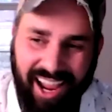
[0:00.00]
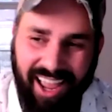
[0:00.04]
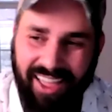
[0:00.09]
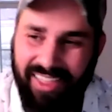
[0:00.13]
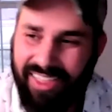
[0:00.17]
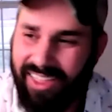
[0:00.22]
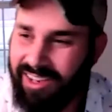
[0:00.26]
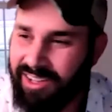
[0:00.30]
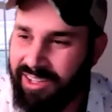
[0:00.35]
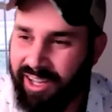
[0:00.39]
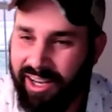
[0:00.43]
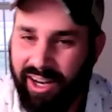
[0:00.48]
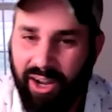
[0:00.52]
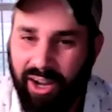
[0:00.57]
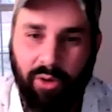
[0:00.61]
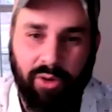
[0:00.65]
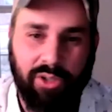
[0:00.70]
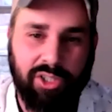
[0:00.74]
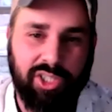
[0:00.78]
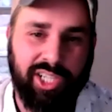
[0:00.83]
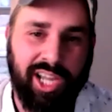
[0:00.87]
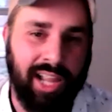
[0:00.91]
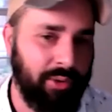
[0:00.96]
And then,
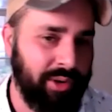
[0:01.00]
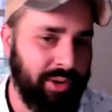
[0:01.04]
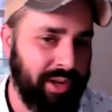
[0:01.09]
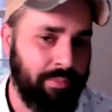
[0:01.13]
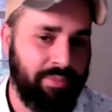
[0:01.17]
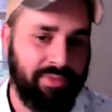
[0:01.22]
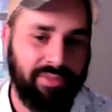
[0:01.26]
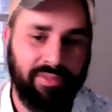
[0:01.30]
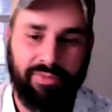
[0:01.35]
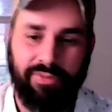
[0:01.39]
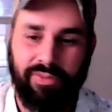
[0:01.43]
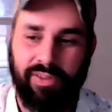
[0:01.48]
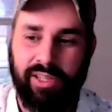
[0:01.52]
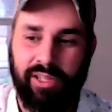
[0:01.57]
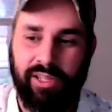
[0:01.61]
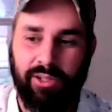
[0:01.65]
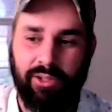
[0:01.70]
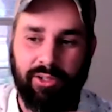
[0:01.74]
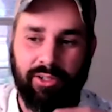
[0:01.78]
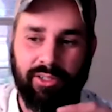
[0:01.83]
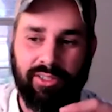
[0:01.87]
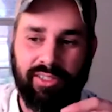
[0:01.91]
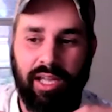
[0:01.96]
shallow depth of
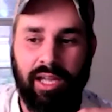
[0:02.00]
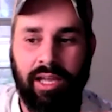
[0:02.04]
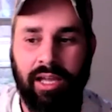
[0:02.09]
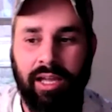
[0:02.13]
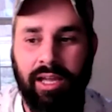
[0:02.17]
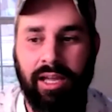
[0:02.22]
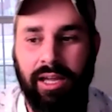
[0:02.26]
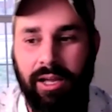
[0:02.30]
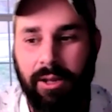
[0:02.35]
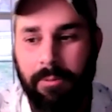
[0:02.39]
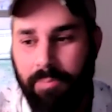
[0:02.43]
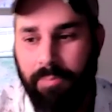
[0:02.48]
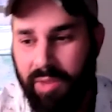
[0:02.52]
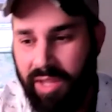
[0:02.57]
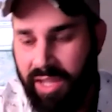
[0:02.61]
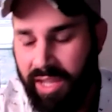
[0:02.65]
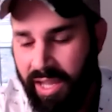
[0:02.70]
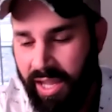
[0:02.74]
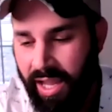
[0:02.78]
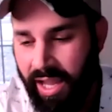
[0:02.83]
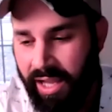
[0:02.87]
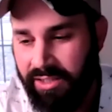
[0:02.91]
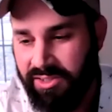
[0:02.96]
field.
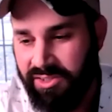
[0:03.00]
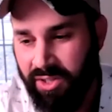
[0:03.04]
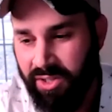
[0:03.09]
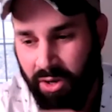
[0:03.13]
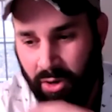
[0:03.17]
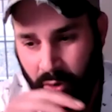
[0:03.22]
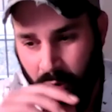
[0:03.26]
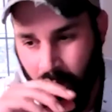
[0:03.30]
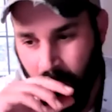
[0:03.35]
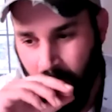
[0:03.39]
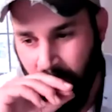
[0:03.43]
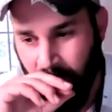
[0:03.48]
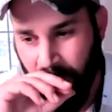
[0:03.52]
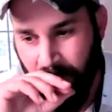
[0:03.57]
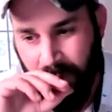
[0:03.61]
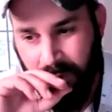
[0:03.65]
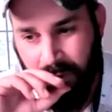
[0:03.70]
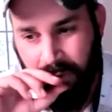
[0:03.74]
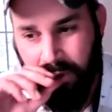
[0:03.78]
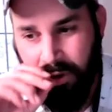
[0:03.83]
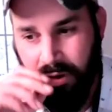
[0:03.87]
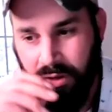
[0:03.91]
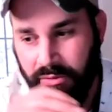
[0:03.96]
And so
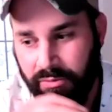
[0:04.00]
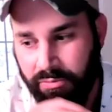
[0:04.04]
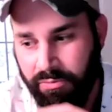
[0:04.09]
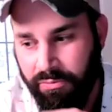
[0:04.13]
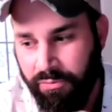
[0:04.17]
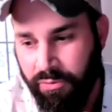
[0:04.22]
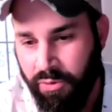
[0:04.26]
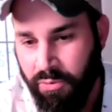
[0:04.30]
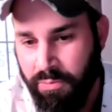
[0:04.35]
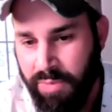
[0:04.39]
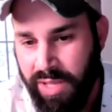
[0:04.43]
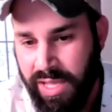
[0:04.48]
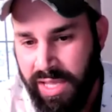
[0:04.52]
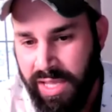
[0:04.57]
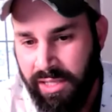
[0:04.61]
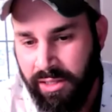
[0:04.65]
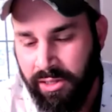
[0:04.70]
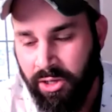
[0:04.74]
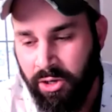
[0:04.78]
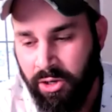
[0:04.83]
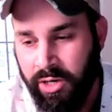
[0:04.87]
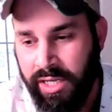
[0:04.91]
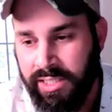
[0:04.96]
for me,
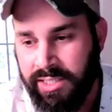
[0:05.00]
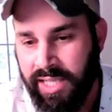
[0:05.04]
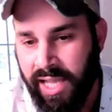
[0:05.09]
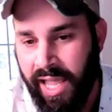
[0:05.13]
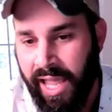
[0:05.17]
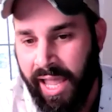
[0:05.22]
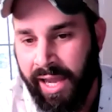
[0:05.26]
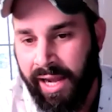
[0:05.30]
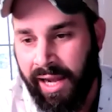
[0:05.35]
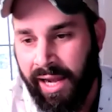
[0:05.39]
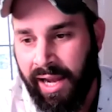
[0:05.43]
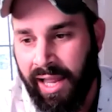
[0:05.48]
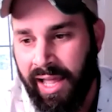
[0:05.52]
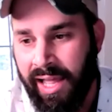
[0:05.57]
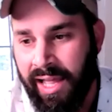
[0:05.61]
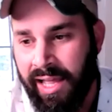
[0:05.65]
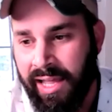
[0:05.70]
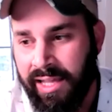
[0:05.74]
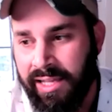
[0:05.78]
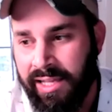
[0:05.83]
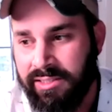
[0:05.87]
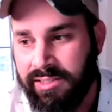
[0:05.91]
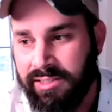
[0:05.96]
learning to
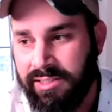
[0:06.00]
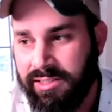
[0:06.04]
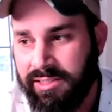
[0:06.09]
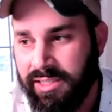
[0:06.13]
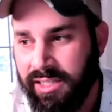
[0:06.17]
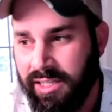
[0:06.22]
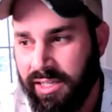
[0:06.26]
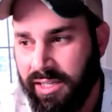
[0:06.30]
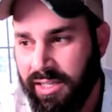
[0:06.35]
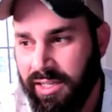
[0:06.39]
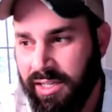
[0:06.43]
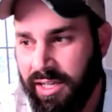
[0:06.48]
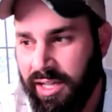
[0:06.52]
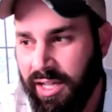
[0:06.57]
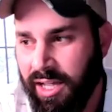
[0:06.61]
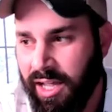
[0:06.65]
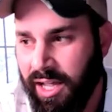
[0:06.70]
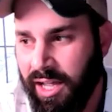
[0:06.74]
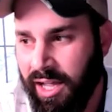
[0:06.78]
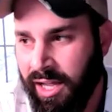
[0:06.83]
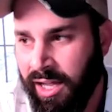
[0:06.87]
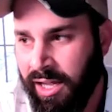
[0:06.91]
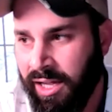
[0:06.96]
analyze,
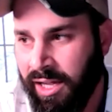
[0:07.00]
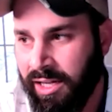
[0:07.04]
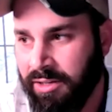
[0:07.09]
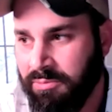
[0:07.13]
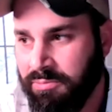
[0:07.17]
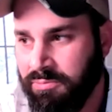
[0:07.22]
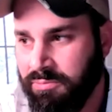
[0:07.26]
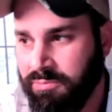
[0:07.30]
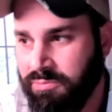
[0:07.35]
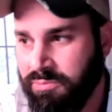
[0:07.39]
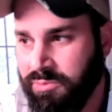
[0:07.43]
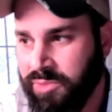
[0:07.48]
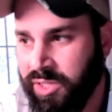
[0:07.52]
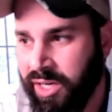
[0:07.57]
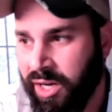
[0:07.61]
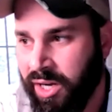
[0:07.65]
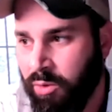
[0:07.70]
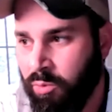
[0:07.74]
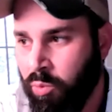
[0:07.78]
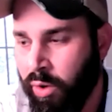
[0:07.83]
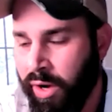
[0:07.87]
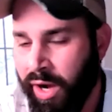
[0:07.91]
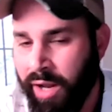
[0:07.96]
uh,
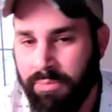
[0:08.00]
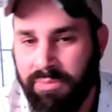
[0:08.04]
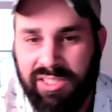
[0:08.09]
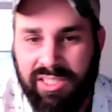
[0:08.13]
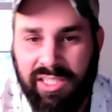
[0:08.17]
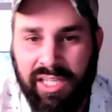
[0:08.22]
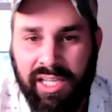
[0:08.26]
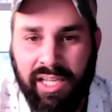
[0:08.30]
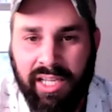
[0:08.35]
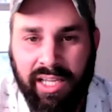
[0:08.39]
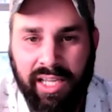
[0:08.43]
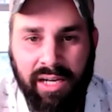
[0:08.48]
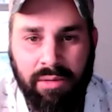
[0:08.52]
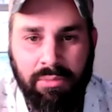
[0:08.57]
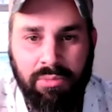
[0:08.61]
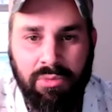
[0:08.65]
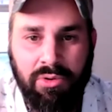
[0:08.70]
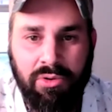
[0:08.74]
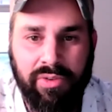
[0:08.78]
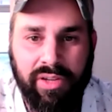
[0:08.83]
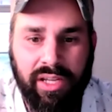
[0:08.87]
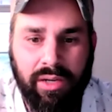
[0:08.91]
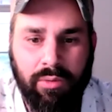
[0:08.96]
what I'm seeing in a
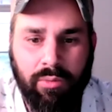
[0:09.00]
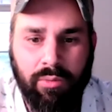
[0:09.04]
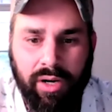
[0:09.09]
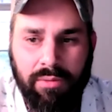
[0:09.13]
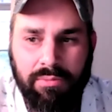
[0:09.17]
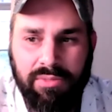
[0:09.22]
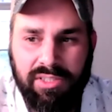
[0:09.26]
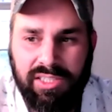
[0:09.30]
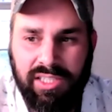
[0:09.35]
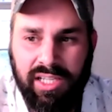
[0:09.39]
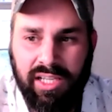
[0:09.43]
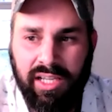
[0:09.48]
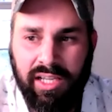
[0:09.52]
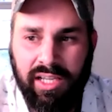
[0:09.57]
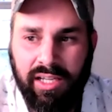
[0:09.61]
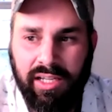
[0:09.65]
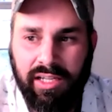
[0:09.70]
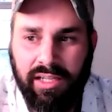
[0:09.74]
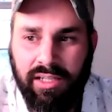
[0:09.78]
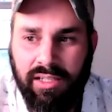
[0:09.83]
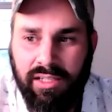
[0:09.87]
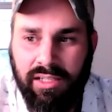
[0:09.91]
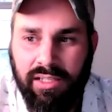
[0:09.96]
movie and what I'm
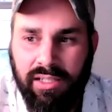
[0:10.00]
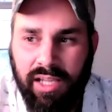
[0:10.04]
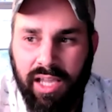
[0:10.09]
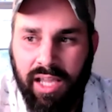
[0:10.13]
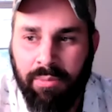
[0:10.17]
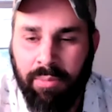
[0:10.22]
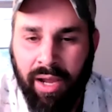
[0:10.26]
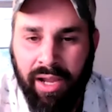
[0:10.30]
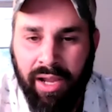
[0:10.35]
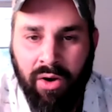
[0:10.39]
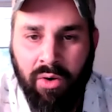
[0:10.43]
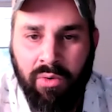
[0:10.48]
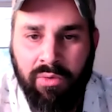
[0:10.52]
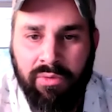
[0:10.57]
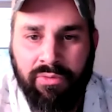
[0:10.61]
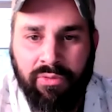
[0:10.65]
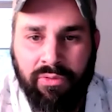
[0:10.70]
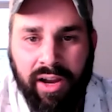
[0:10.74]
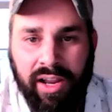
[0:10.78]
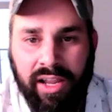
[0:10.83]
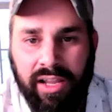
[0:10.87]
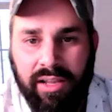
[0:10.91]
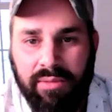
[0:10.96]
seeing in my own
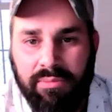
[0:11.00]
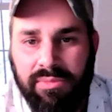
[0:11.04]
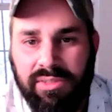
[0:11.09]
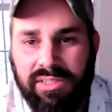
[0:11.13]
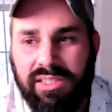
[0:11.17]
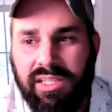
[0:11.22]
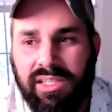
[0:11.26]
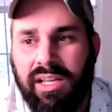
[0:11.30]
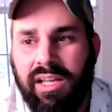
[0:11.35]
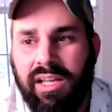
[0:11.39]
frames,